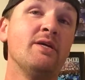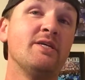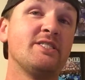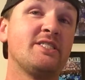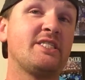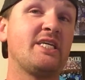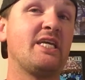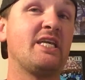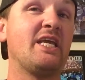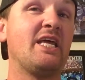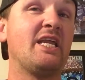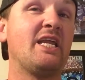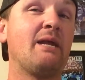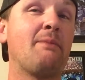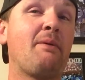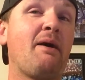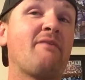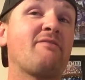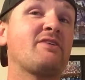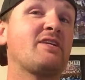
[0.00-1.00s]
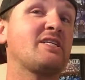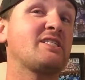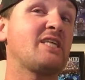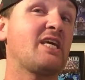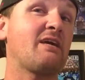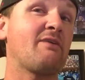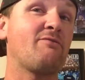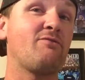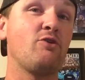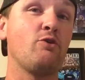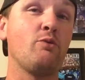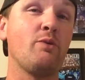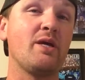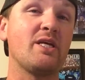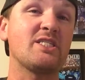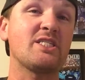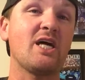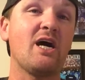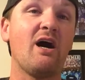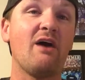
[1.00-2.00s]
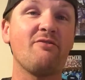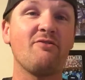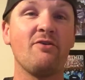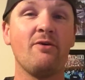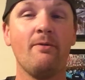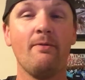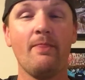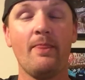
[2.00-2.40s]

Cena ended up having to take a few weeks off.